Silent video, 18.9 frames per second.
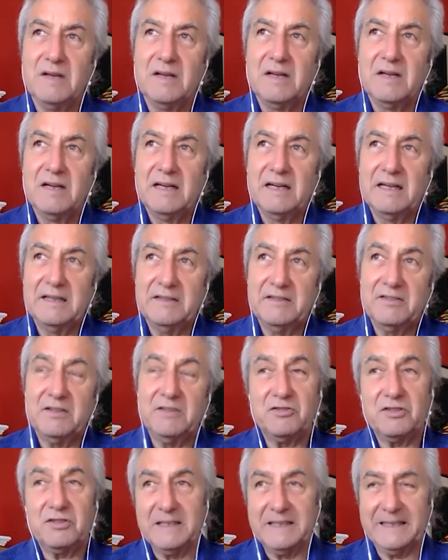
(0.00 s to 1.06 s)
and
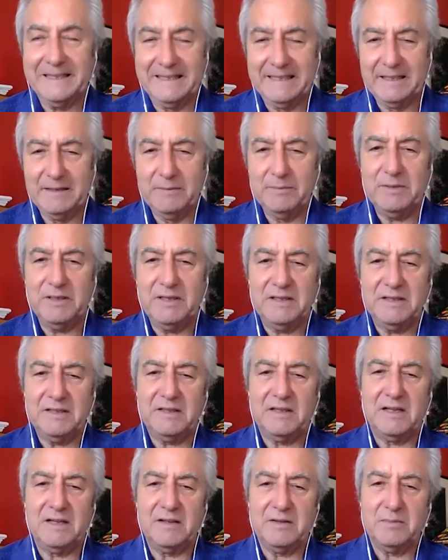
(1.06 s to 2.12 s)
essentially eliminate a
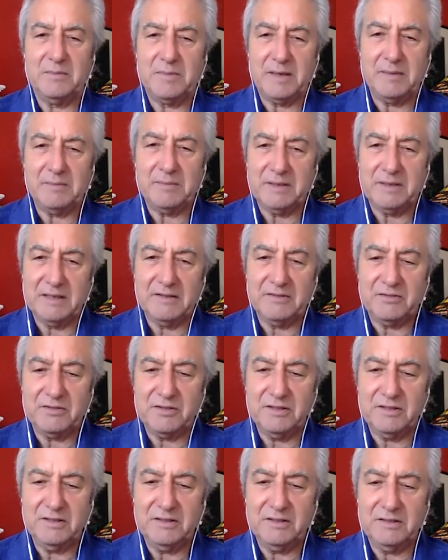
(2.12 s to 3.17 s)
lot of the
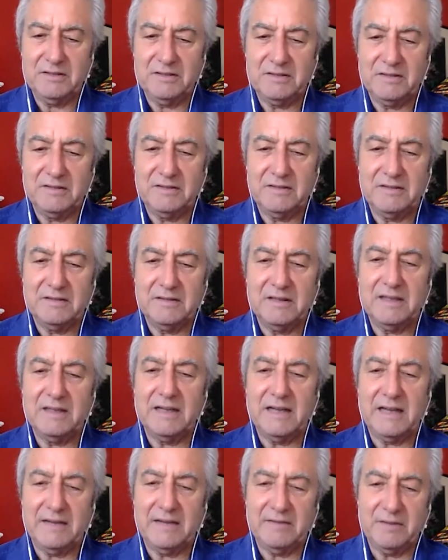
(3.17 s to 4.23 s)
population and
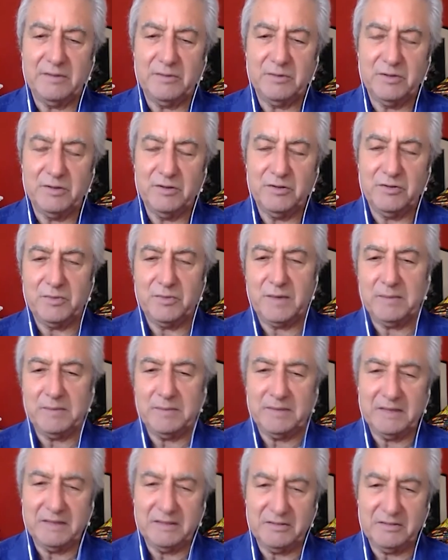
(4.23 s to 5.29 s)
have a reduced
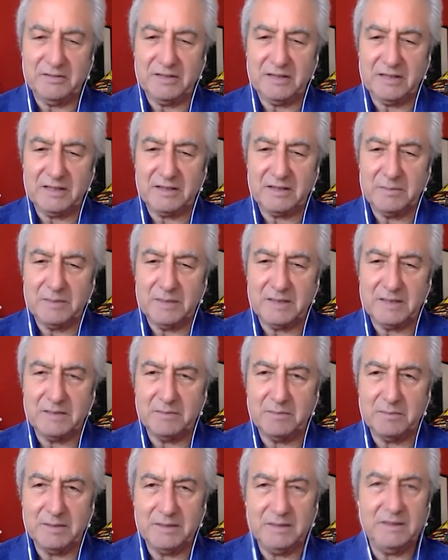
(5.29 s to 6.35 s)
population that could be
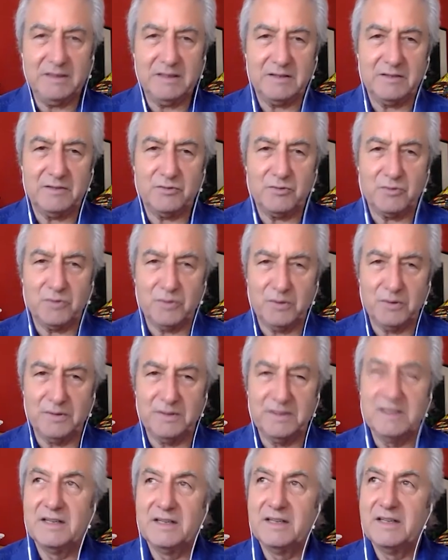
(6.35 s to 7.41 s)
completely controlled
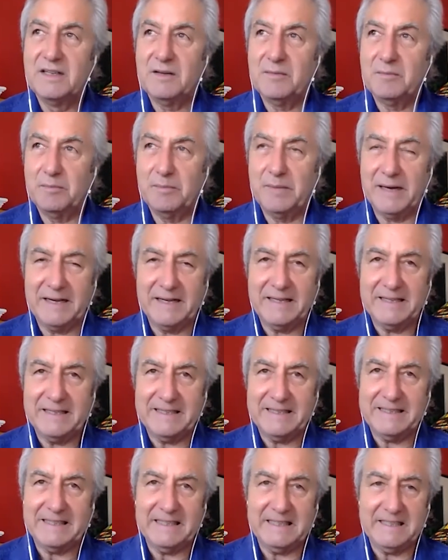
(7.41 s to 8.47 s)
by an
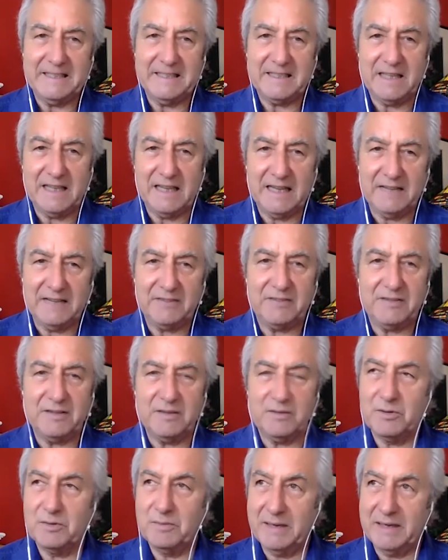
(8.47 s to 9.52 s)
elite class that
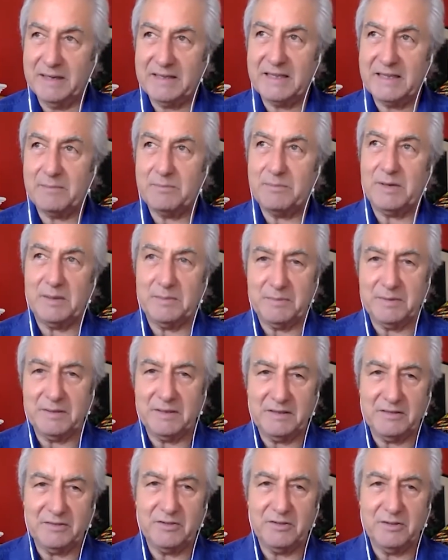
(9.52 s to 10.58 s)
would make that
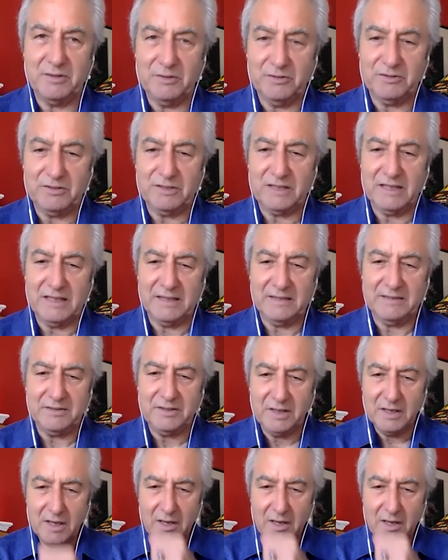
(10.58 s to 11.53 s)
population their slaves